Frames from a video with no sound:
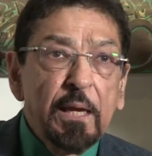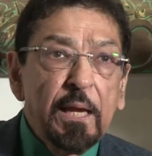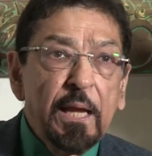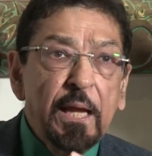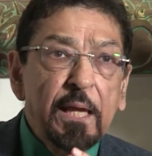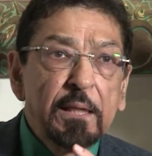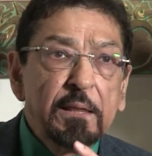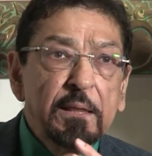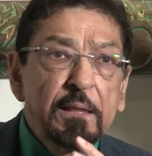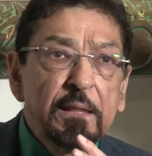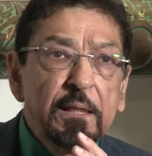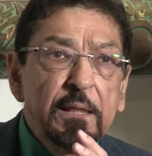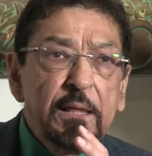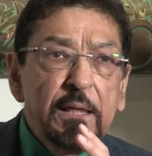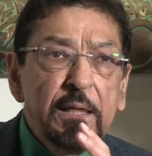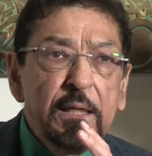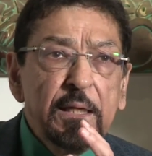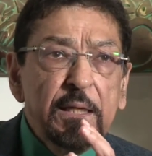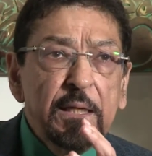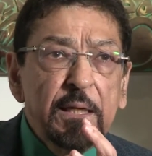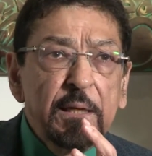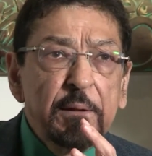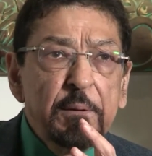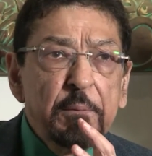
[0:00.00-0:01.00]
And
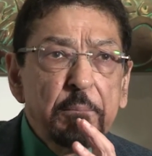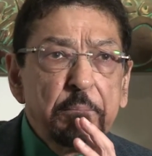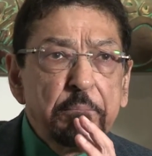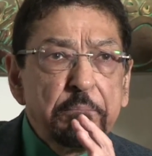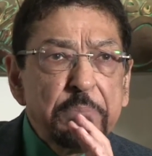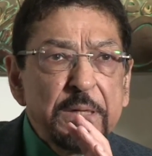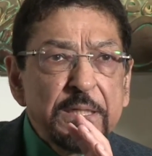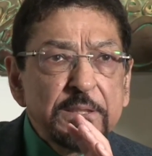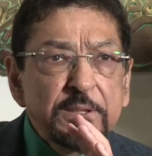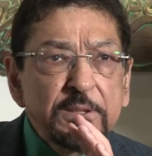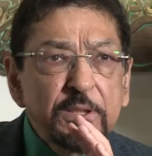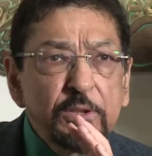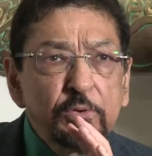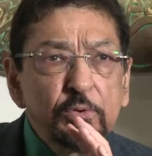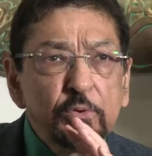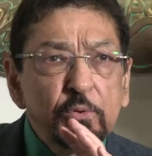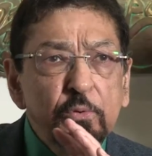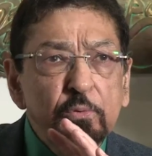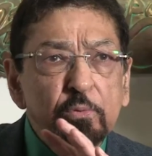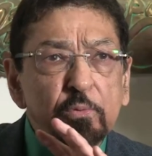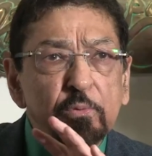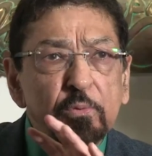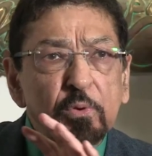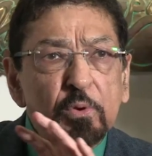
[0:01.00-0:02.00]
the person
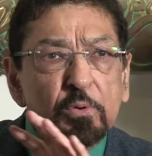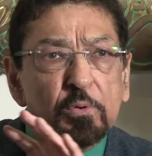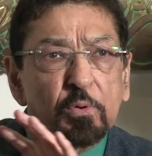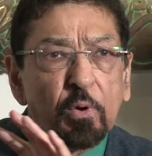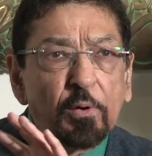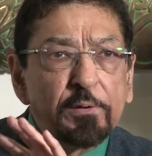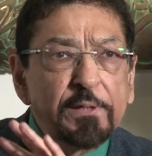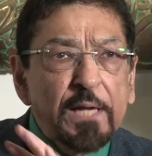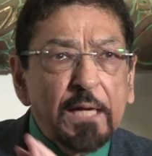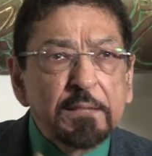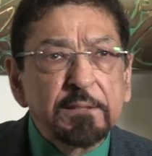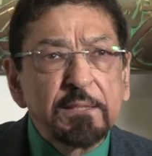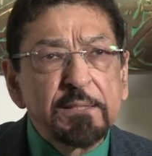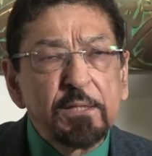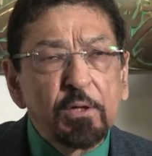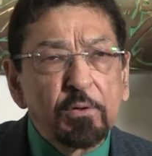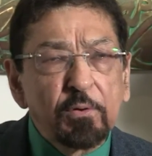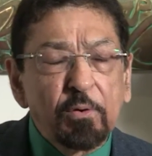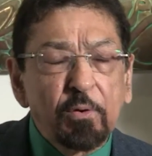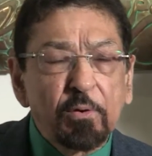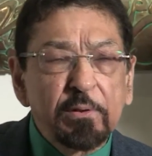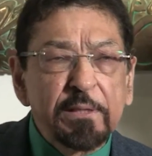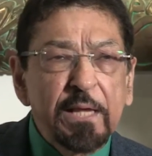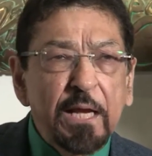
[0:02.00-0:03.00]
who conducted
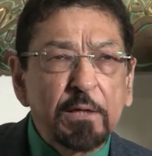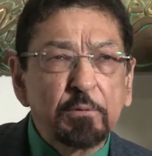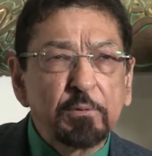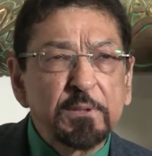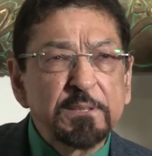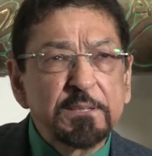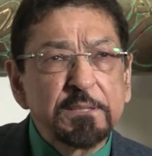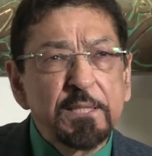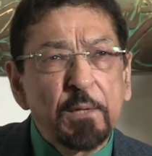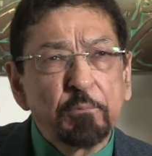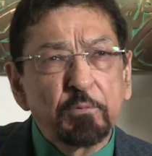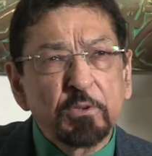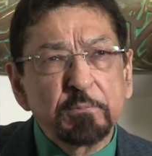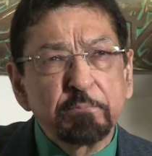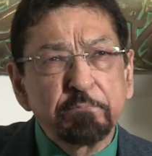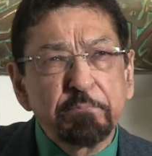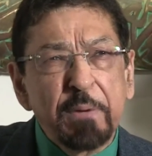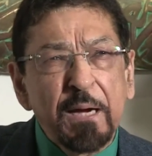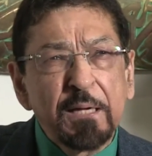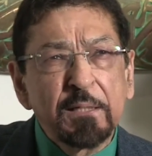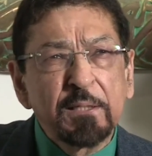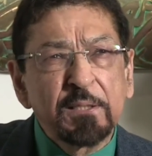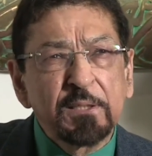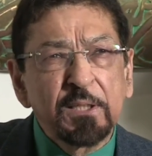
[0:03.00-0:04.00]
all that, his name was
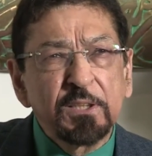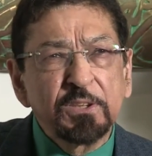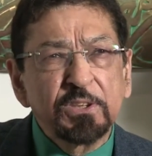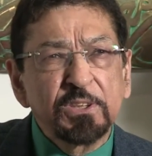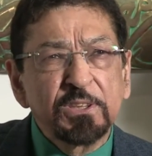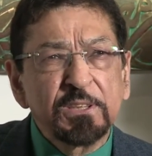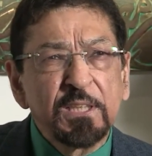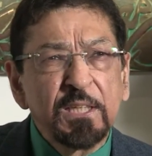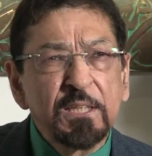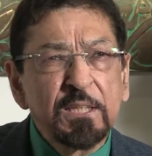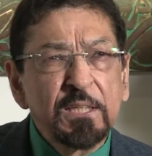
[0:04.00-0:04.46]
Pankaj